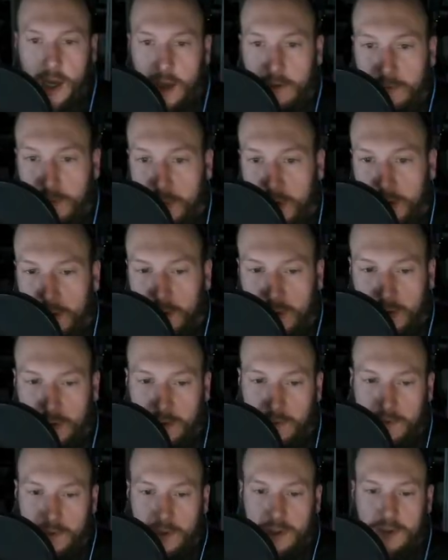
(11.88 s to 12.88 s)
everybody and
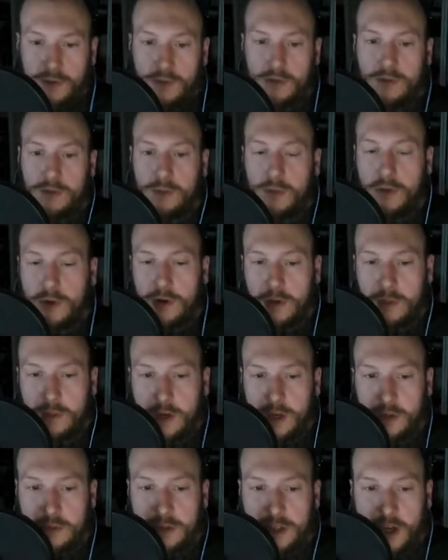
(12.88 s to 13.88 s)
welcome to Free Source Reporting.
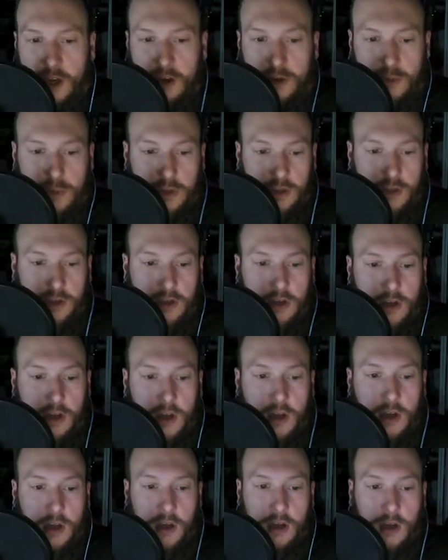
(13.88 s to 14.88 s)
My name is Colin Miller.
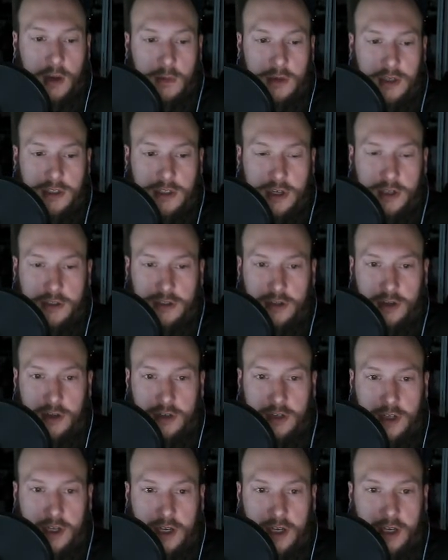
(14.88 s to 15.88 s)
I'm going to touch
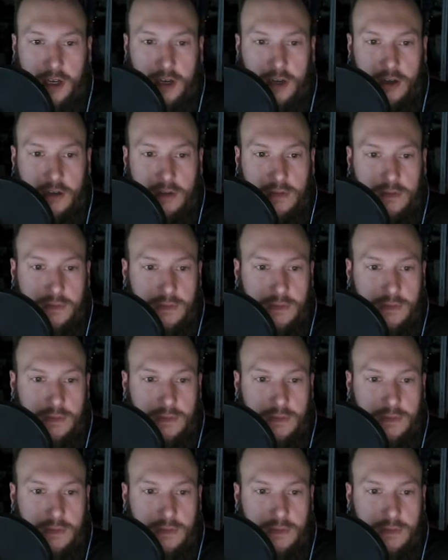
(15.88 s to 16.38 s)
on a uh,